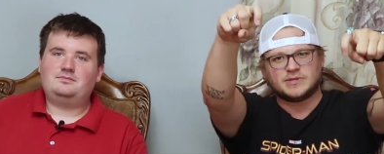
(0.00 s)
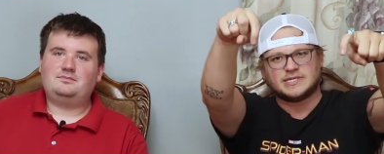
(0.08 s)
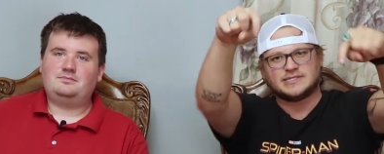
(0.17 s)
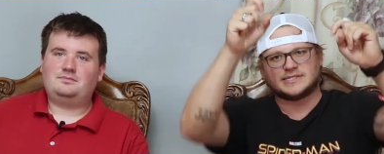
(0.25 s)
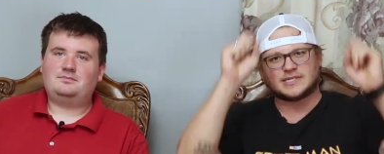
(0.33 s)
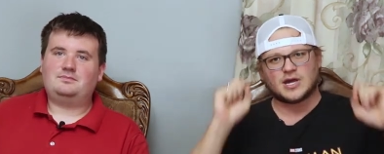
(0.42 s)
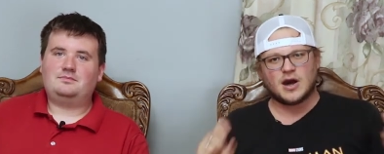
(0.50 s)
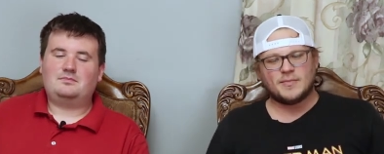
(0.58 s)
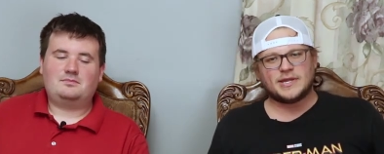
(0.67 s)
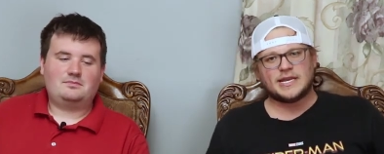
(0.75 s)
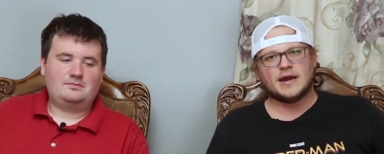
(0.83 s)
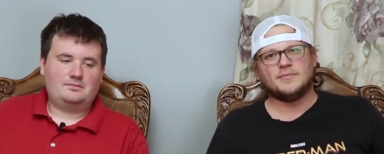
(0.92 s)
Speaker 1: please
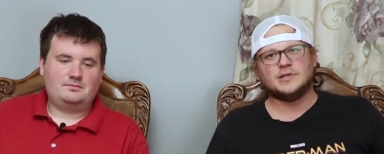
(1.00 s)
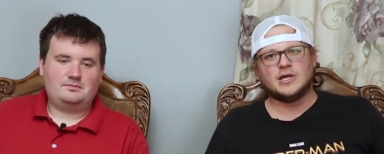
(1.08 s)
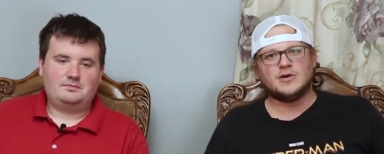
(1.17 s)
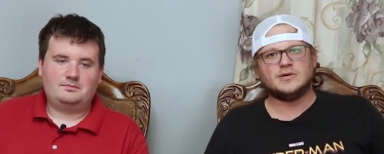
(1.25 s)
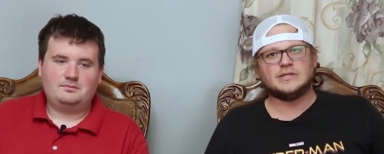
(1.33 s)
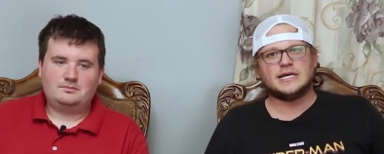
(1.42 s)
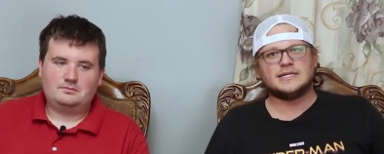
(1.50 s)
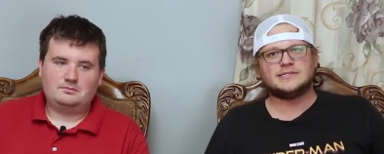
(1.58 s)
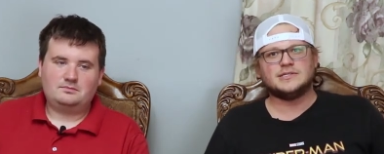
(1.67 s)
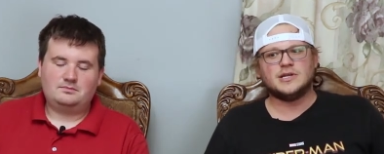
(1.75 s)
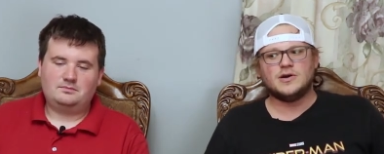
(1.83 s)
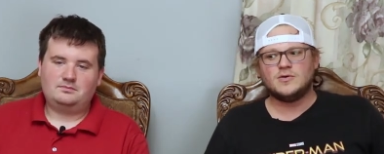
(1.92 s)
comment down below and let
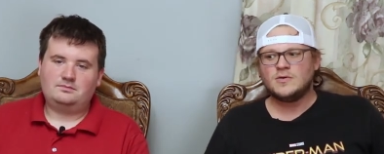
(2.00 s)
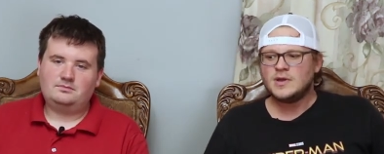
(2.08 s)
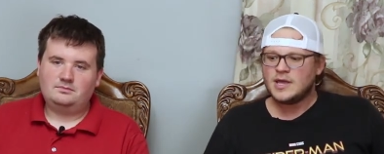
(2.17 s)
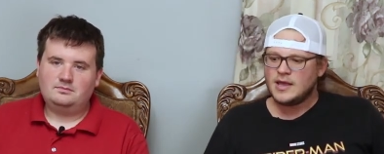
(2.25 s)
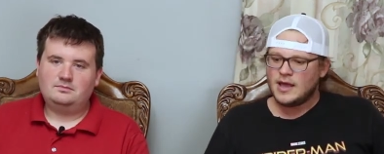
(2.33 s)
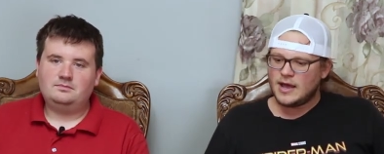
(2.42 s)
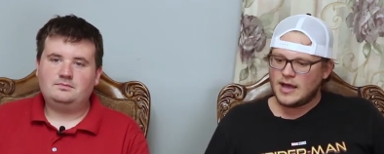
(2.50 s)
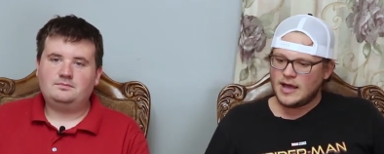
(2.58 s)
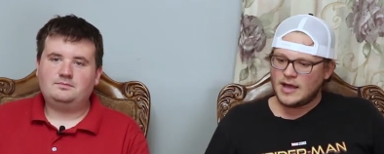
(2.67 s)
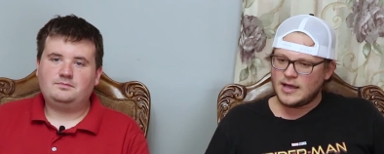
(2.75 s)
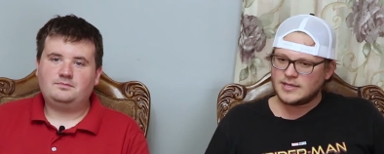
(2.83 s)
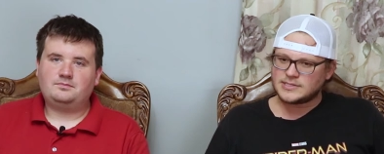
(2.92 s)
us know.
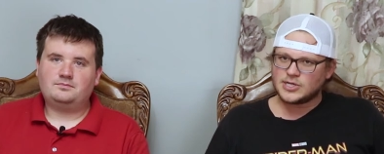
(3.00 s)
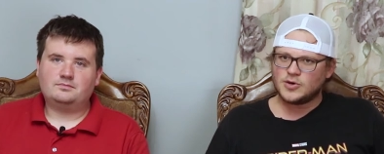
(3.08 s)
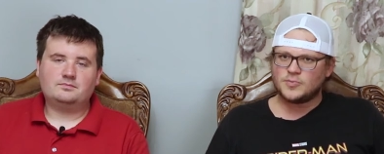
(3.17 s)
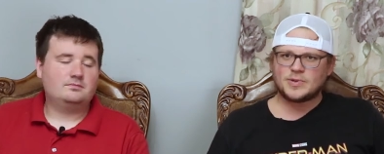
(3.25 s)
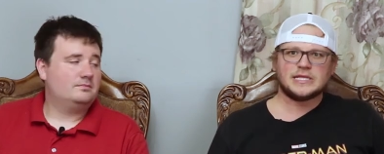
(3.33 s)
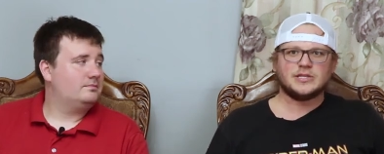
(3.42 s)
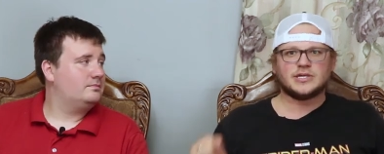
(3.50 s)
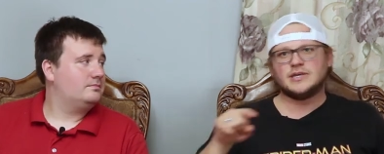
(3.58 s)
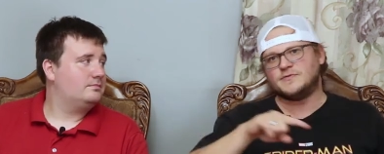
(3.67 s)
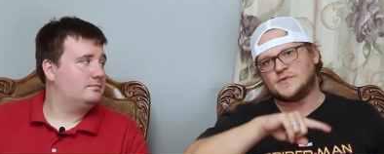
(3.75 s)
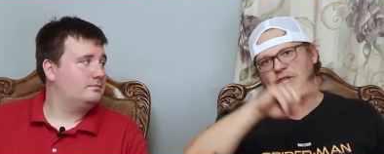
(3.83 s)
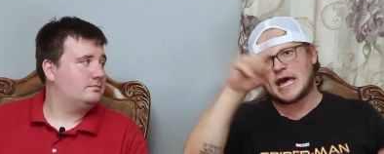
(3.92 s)
Uh, so be
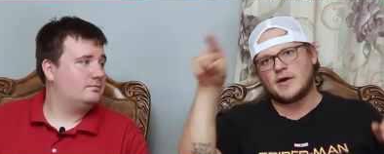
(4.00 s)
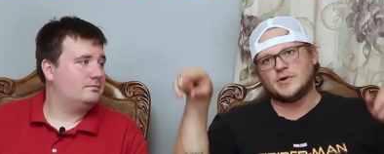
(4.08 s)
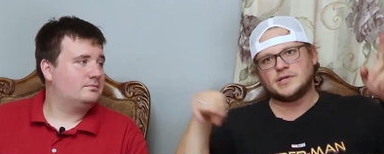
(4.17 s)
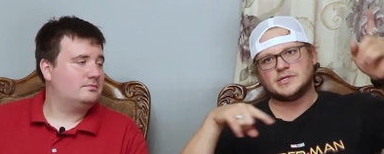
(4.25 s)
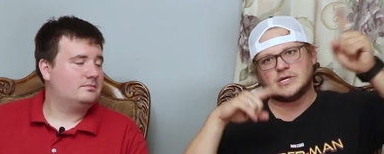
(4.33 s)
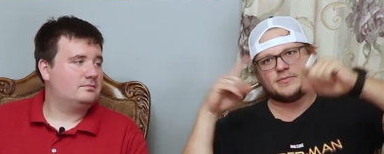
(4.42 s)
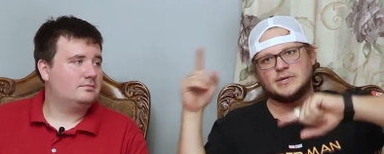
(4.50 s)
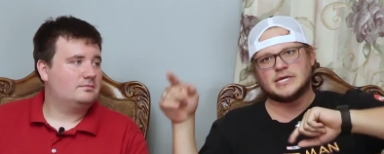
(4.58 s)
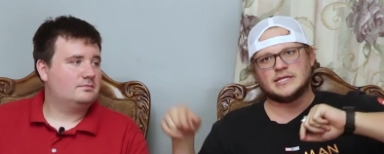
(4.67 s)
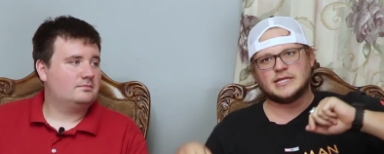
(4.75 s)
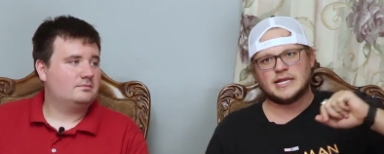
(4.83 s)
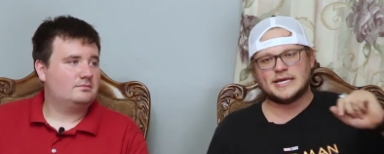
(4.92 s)
looking for that one coming
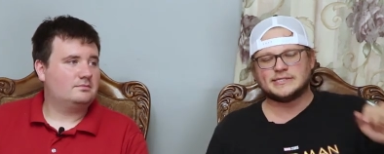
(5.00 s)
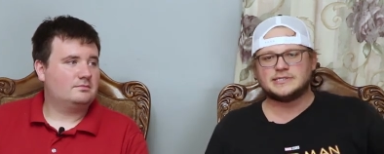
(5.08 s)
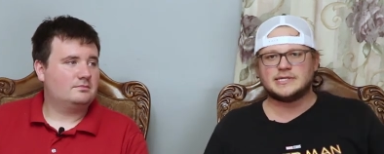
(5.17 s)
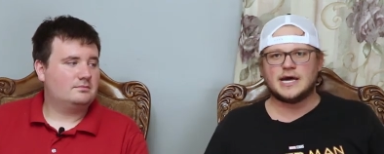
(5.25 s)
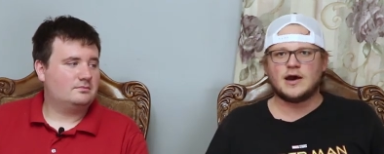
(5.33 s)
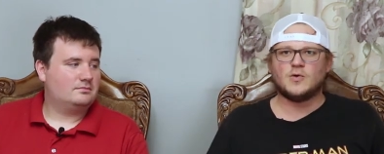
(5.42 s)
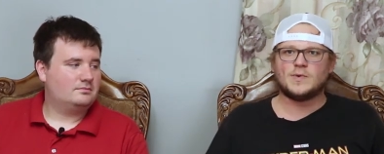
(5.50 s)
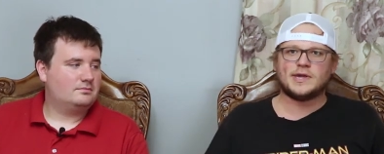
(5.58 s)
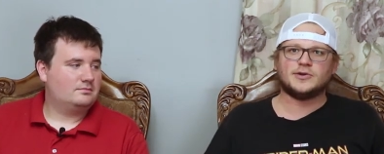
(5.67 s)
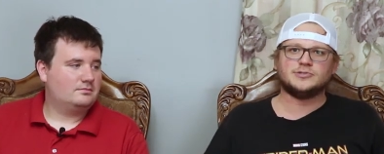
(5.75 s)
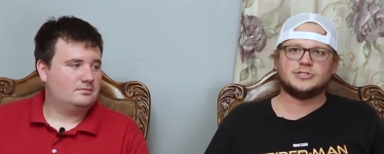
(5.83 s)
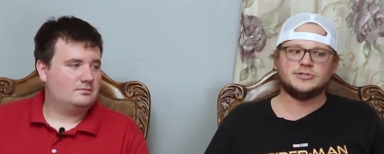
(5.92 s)
in the next uh,
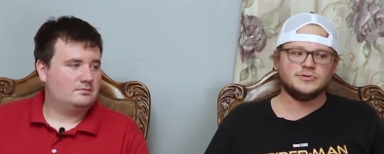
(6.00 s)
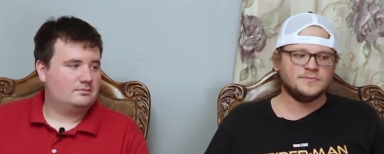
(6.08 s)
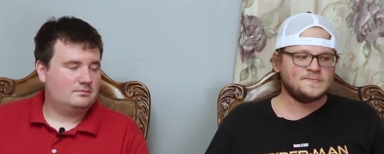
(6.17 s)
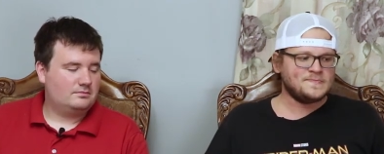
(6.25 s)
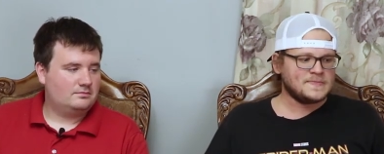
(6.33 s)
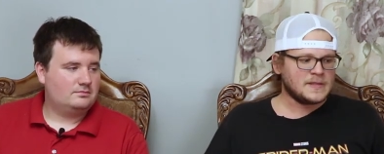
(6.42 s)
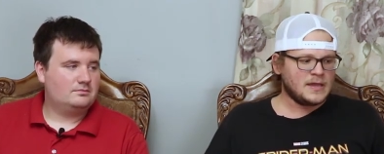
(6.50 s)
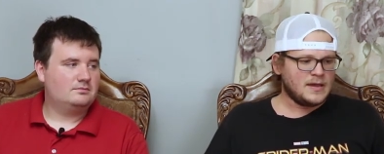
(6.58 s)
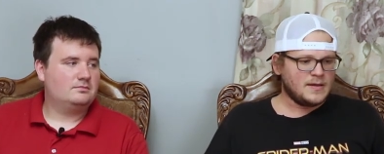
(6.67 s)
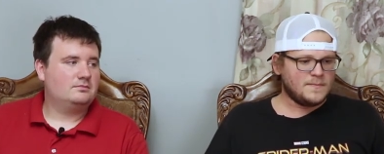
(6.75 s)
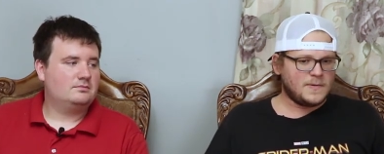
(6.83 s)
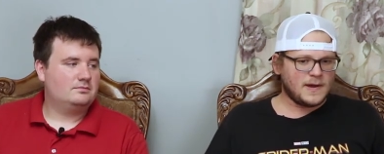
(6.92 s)
week or two,
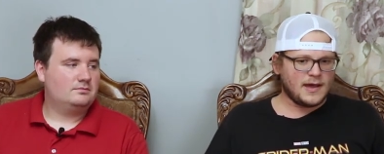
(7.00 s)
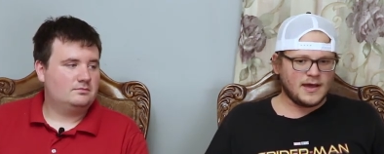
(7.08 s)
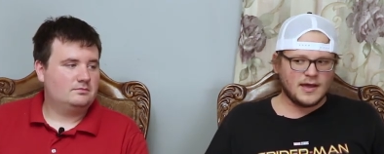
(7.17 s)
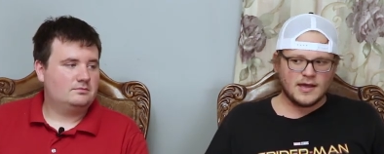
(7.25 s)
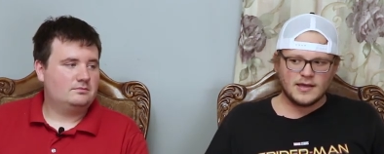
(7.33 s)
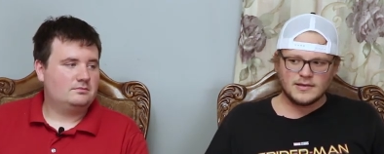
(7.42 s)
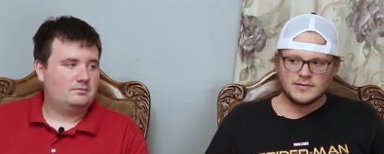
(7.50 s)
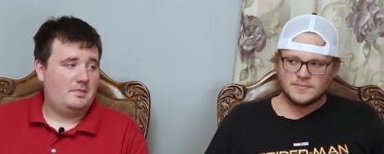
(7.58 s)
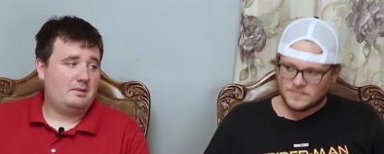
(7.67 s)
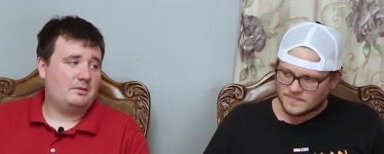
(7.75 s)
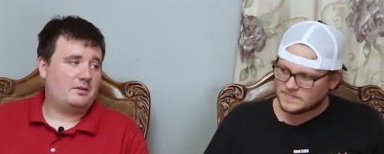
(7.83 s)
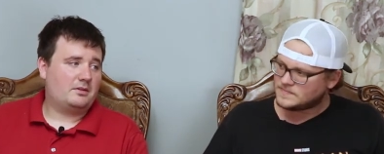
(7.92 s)
but uh,
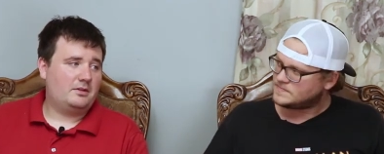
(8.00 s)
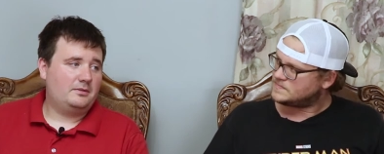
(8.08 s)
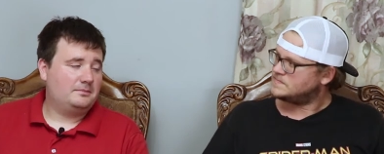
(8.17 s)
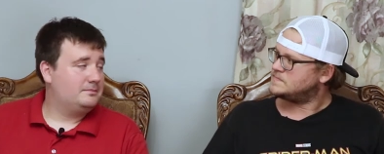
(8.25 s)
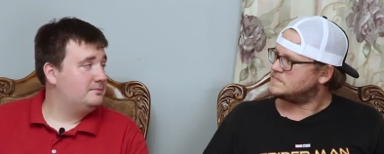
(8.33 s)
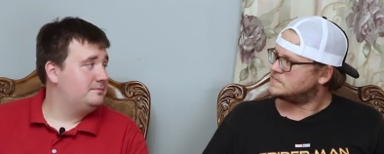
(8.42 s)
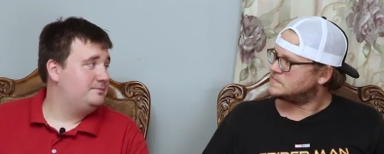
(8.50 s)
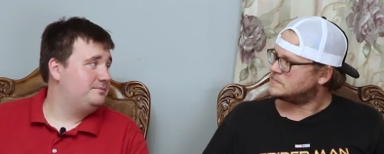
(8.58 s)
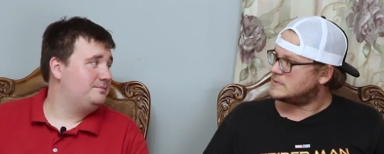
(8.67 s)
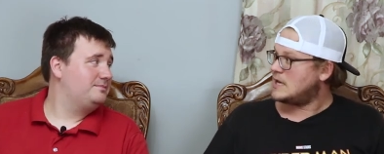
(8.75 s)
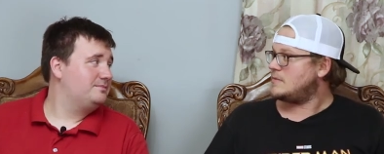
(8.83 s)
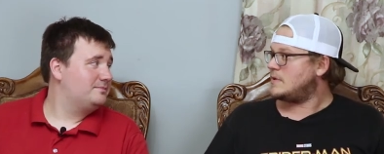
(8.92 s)
maybe three.
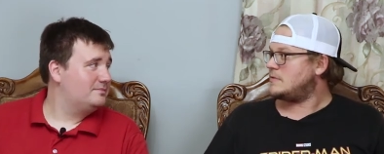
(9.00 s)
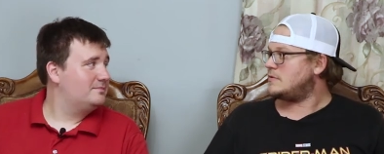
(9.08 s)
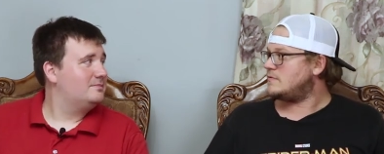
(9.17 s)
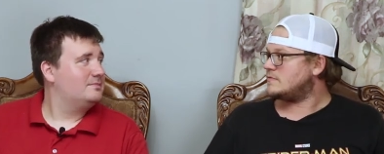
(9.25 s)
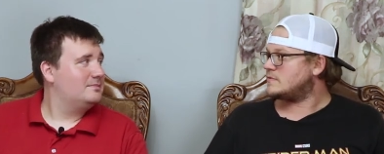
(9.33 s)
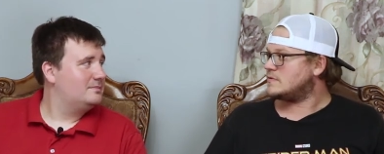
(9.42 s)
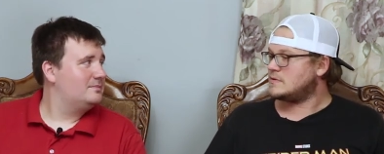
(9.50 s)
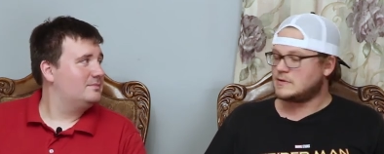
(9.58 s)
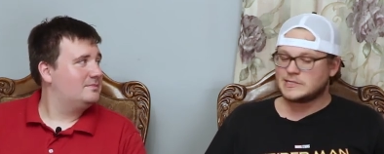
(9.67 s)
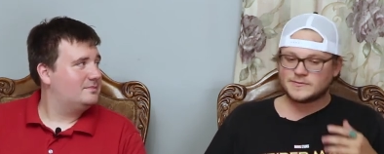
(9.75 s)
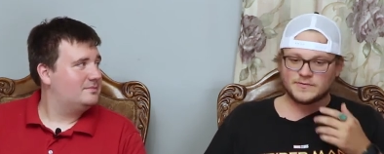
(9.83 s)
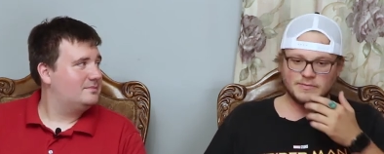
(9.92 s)
Yeah, maybe even three
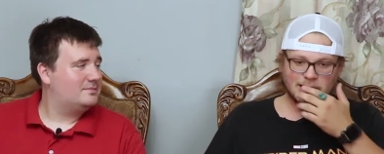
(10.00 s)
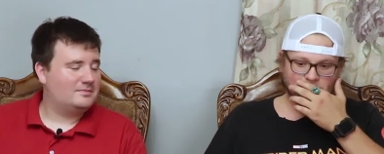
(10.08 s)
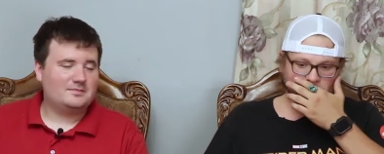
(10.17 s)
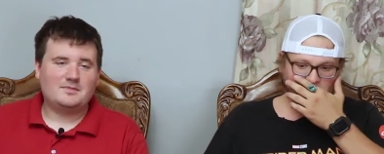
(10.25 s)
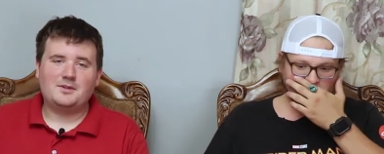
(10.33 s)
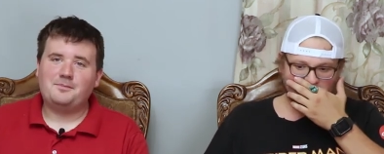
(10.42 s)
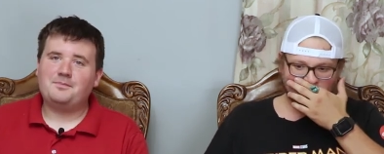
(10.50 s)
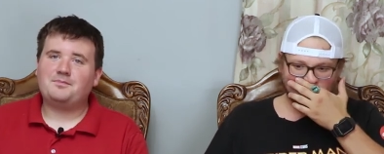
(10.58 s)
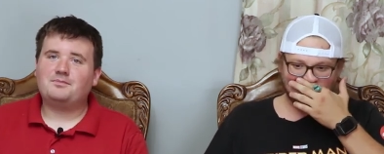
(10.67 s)
weeks from now. Uh,